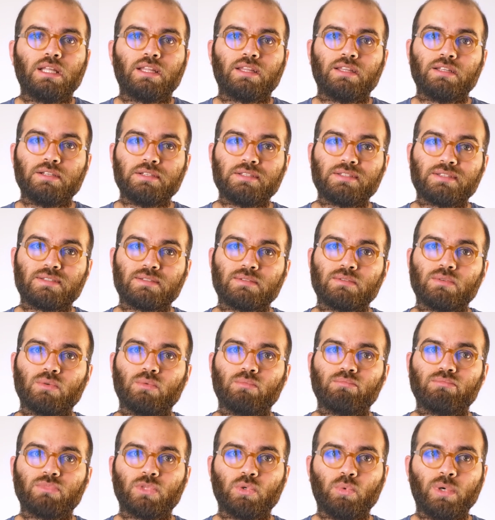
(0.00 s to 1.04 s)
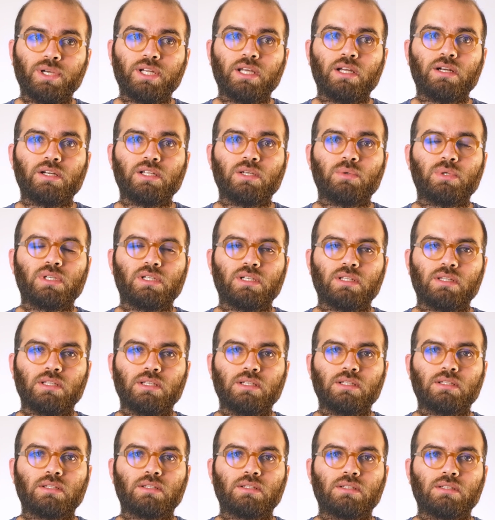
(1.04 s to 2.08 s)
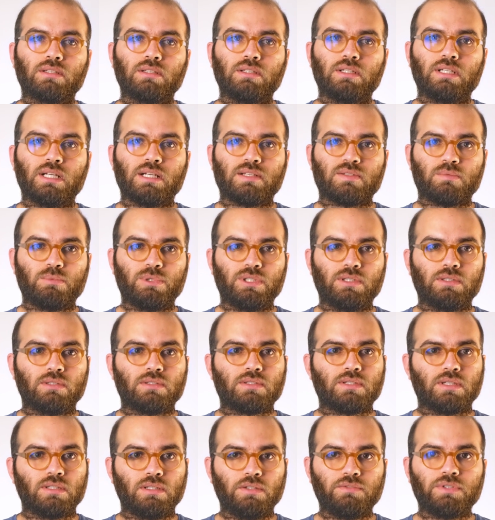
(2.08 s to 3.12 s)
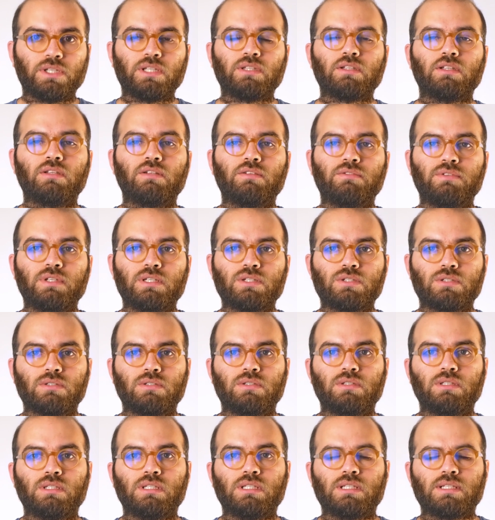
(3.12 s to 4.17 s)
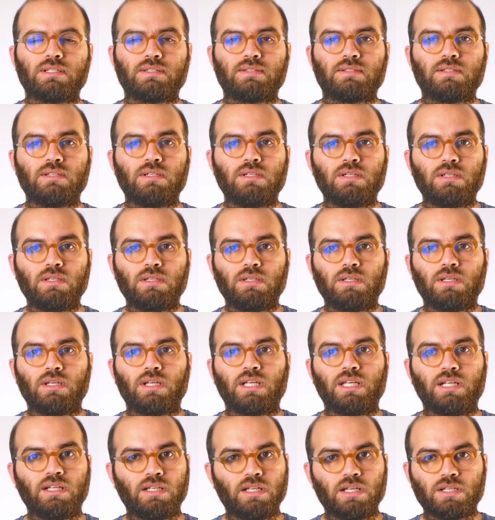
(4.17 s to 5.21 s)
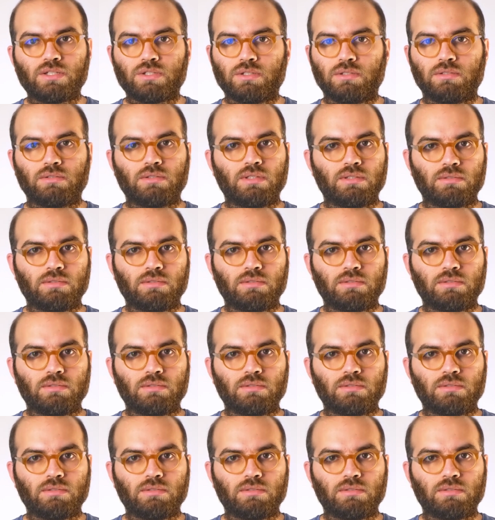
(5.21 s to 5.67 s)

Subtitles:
There's the one area where I think there has been significant innovation is irrigation,